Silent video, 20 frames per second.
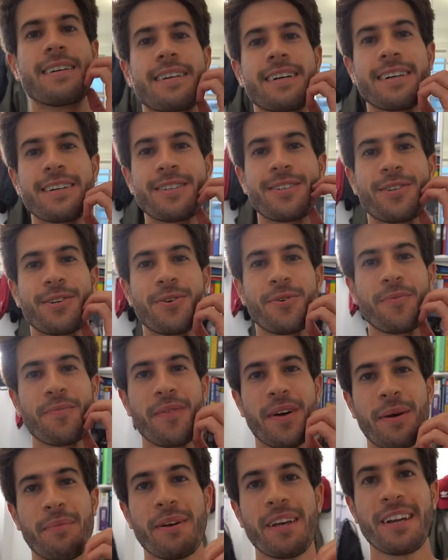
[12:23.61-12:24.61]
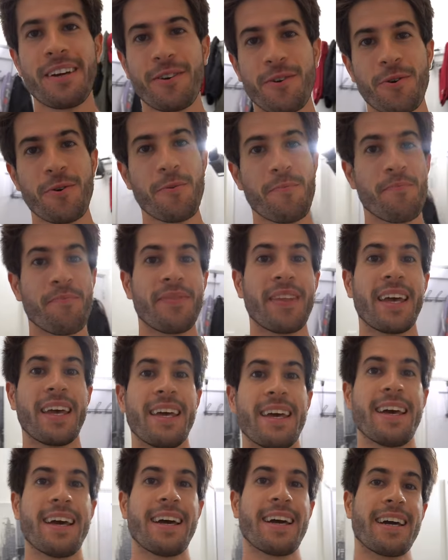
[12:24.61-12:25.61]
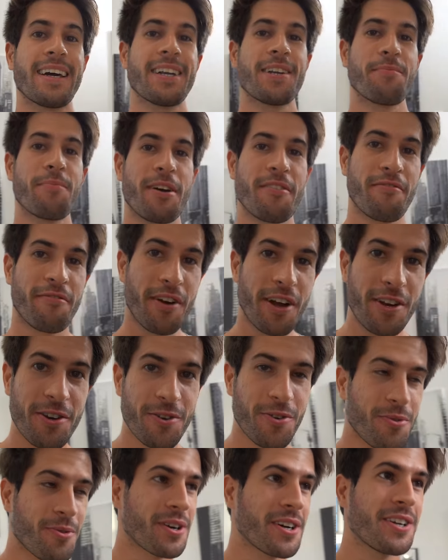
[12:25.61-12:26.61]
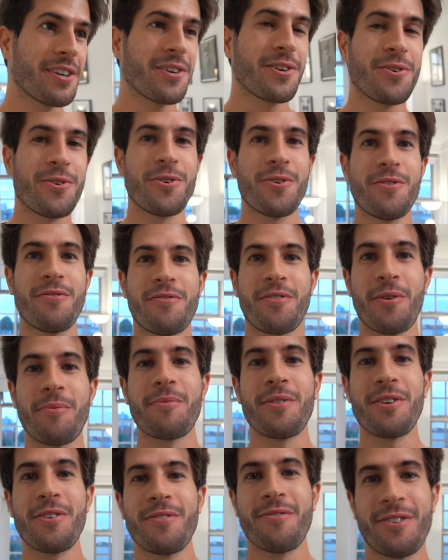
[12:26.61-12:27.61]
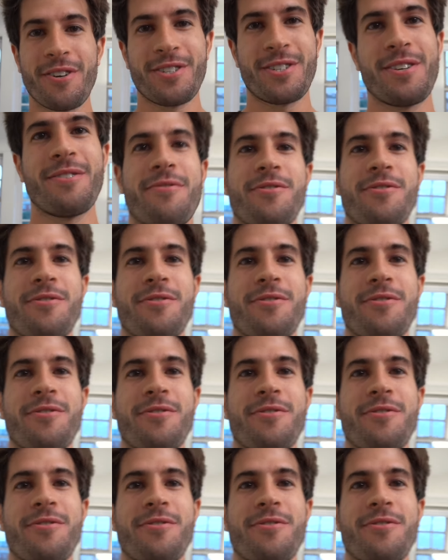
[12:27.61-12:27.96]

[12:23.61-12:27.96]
Alright, so I made it home and my friend who we're gonna call from the University